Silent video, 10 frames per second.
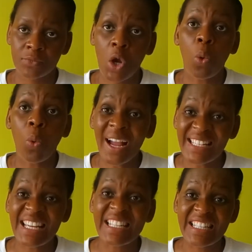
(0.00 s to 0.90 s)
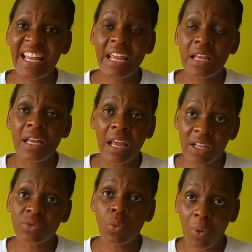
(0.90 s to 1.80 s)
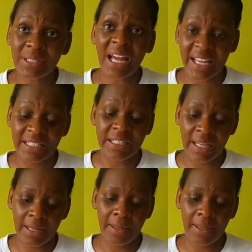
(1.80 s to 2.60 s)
What I say is what I say.